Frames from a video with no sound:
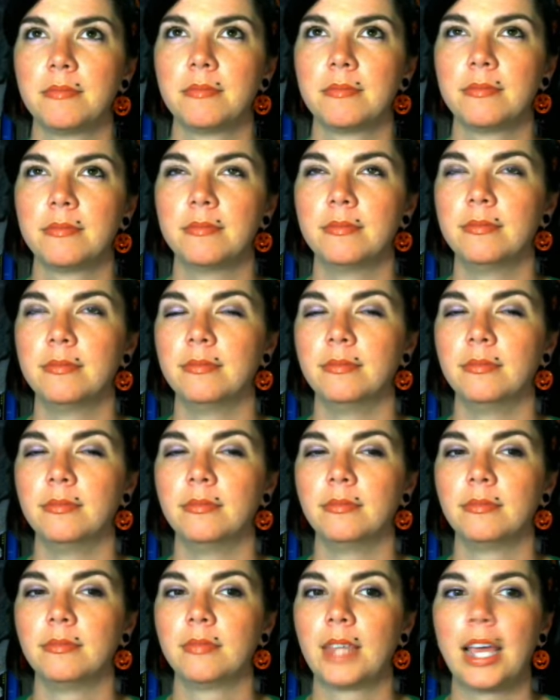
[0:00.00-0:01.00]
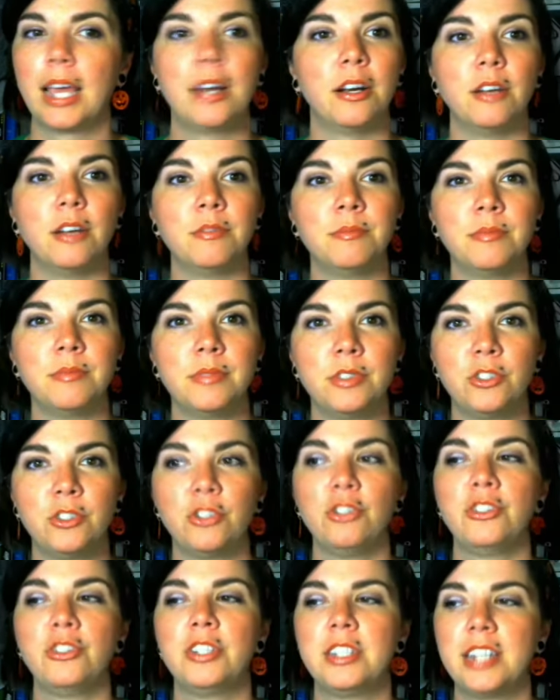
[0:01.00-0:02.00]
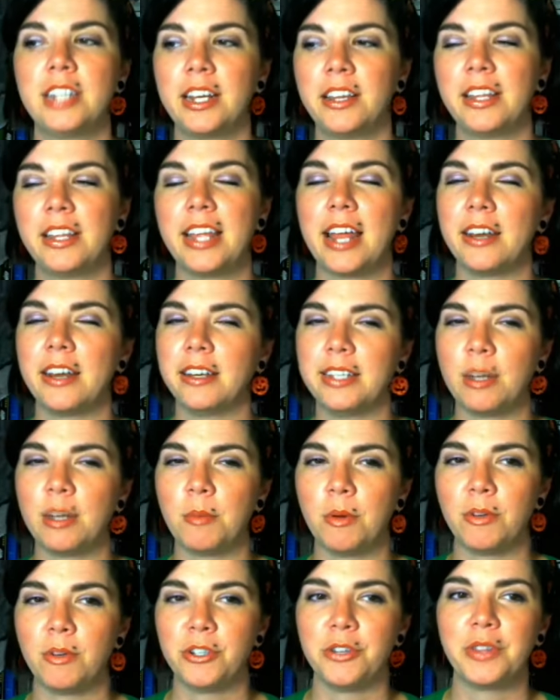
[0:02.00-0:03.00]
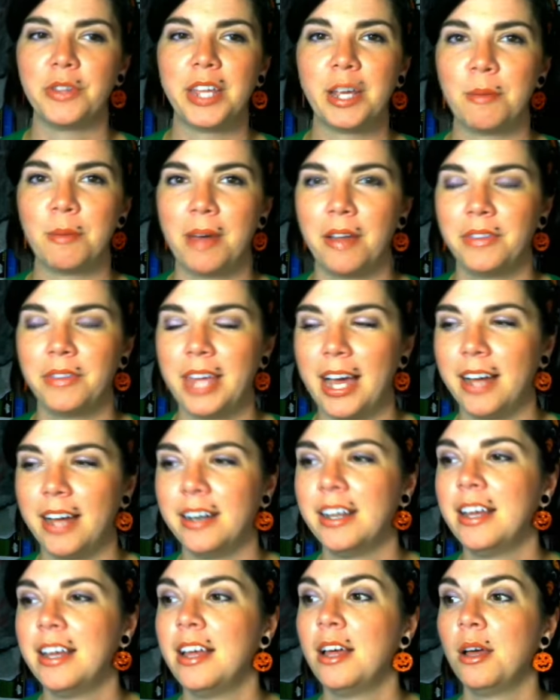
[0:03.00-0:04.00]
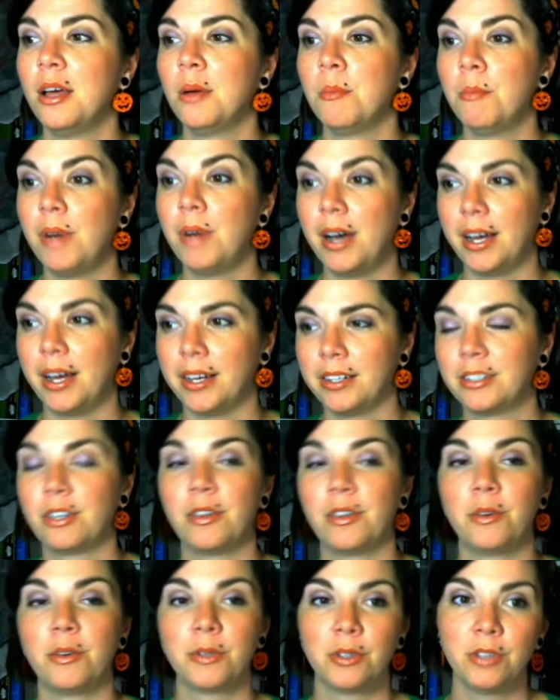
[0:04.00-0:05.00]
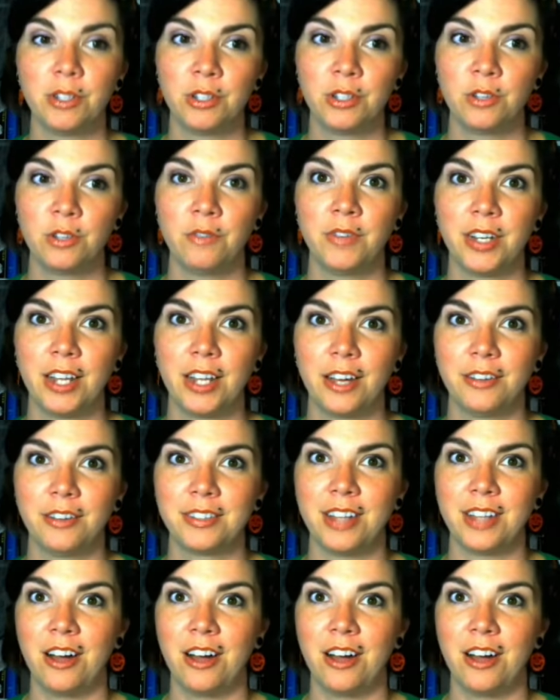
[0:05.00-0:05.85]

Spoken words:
I don't know. So you should stay to the end and tell me what you think about that. But, so there was only 2 videos on